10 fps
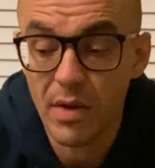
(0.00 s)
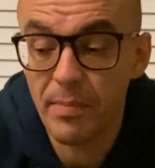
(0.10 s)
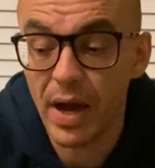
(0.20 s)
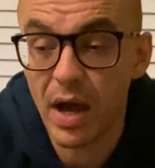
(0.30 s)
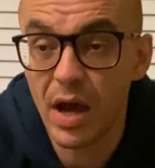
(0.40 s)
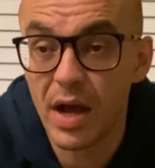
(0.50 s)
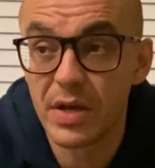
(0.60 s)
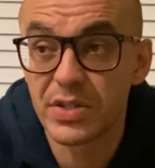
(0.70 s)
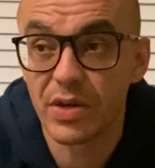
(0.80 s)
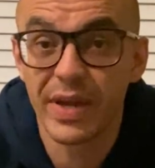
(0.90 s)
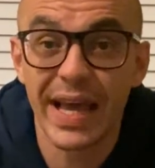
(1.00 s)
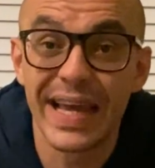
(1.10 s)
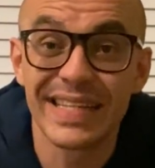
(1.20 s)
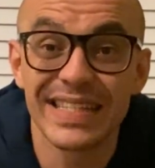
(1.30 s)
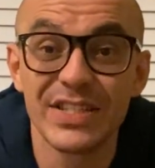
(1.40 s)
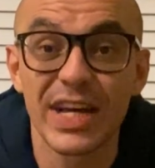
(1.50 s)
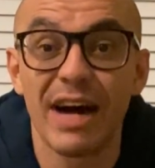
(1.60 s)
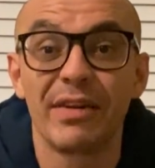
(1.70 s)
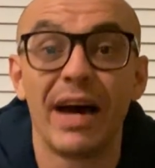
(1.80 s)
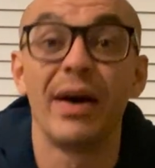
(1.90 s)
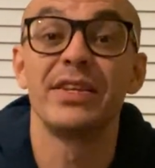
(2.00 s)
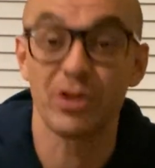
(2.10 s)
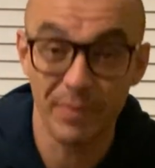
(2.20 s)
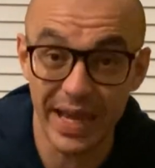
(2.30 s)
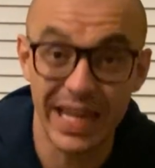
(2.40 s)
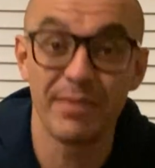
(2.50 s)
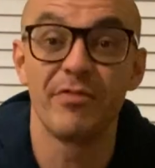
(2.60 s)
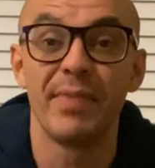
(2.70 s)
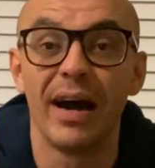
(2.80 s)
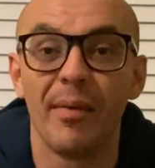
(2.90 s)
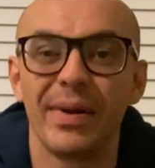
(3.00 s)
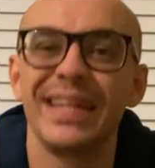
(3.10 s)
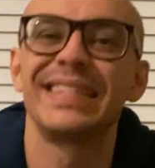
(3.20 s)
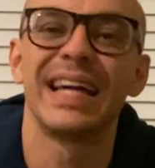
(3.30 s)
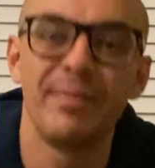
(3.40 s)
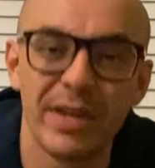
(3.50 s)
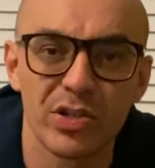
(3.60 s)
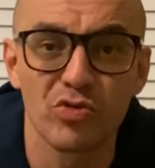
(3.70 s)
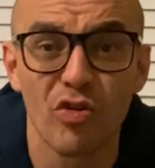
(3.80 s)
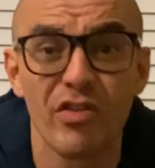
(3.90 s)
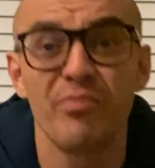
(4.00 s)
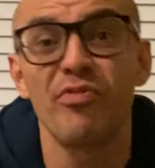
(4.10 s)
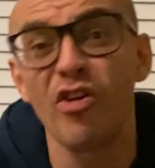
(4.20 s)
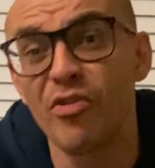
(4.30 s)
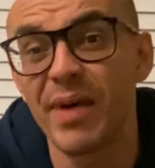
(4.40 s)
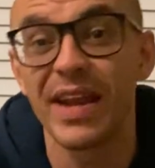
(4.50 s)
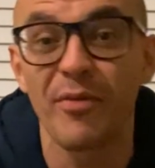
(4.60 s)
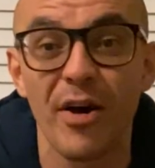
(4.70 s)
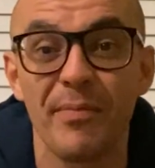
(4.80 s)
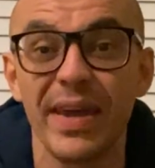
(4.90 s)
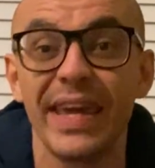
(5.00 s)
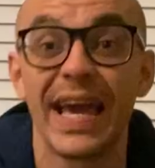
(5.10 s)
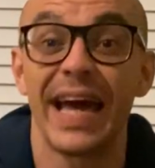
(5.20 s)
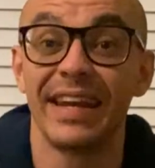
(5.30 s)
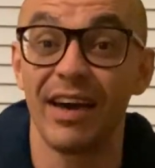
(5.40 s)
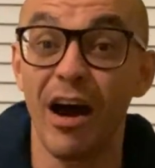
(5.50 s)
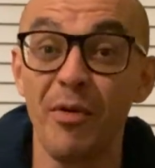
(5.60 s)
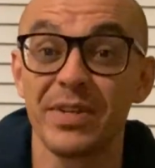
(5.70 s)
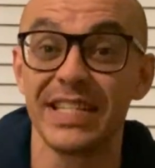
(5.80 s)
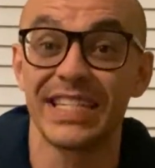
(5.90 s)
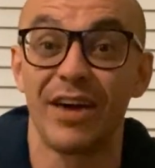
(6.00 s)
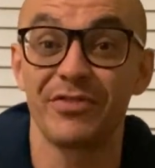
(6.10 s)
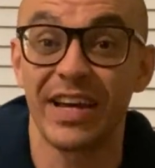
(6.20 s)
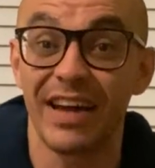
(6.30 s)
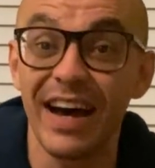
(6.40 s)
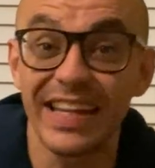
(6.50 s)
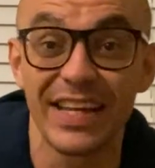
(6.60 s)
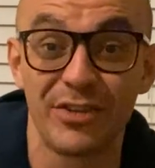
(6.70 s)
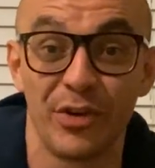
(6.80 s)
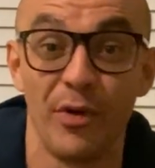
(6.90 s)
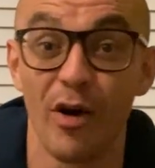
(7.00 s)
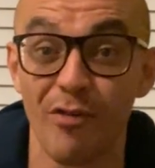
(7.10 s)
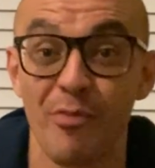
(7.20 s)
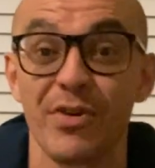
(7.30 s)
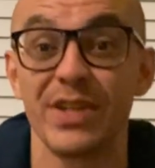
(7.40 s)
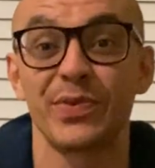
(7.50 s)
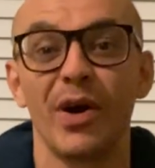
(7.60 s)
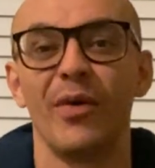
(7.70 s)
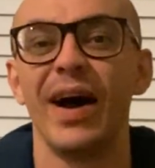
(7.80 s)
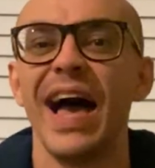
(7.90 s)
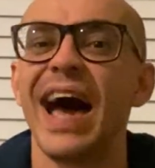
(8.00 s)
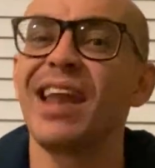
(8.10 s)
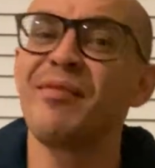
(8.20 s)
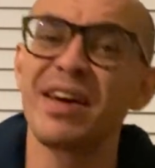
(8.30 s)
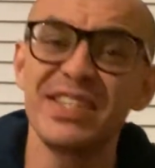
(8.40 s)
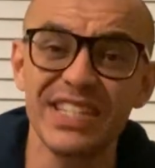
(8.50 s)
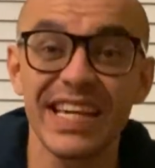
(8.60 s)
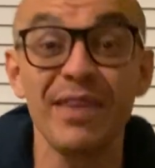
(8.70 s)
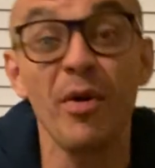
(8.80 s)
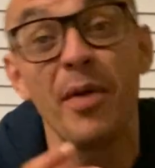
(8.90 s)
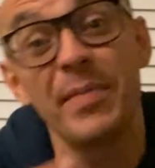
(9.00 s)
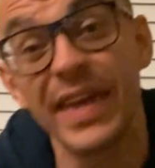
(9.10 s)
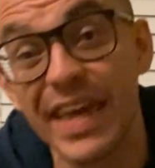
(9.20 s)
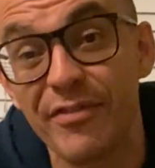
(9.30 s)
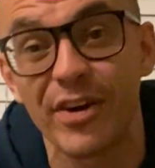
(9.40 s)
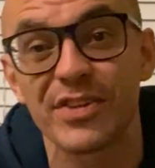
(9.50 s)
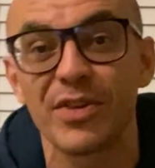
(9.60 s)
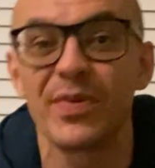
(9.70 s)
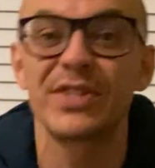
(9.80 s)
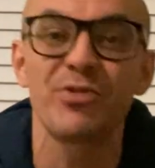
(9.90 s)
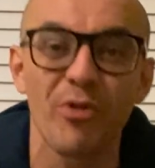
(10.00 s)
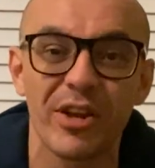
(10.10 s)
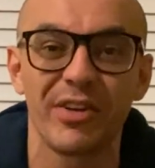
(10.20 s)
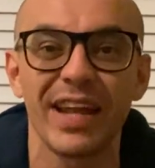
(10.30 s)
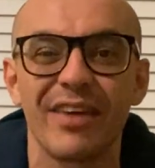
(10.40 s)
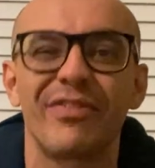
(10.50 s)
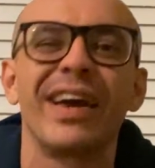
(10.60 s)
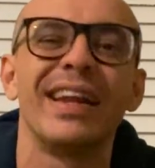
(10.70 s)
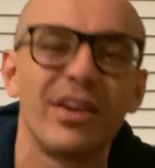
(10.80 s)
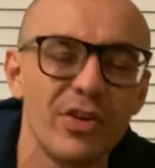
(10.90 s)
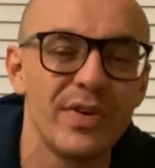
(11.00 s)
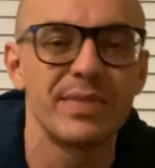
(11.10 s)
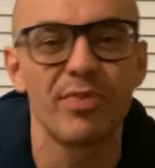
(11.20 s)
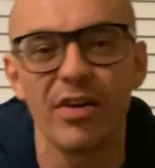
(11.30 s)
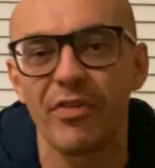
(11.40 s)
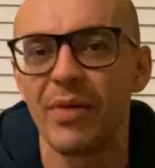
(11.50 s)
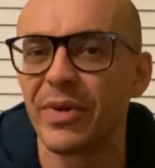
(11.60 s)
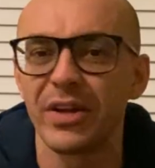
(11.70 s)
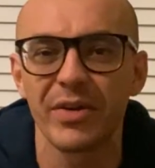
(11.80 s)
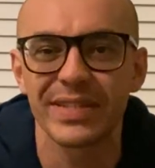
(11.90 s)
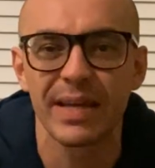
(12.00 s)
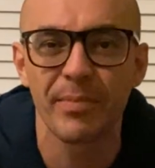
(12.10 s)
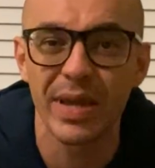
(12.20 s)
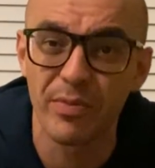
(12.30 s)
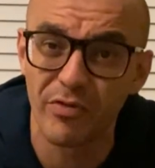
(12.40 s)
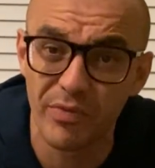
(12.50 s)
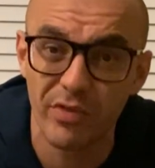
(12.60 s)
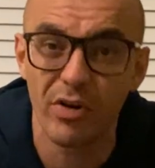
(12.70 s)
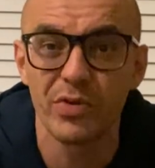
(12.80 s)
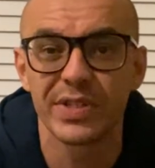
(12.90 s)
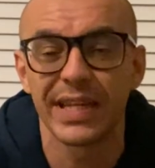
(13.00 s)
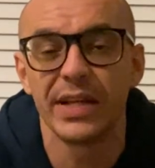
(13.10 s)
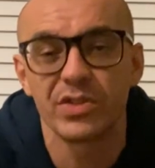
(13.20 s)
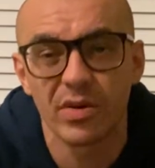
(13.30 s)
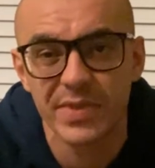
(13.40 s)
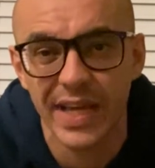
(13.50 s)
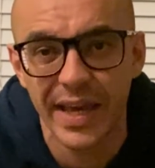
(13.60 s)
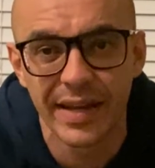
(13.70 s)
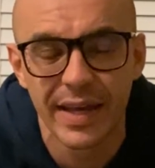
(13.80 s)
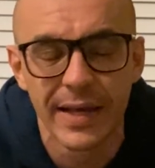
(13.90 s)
But so yeah, he's in jail now, and so me and him have met up, and he's telling me the story of, bro, man, it weren't me, and I was in jail for something I didn't do, a robbery as well, and I'm like, gee, it weren't me either. So we was talking on that thing, and I knew his brother, and we know the same people from the roads and that, do you know what I'm saying?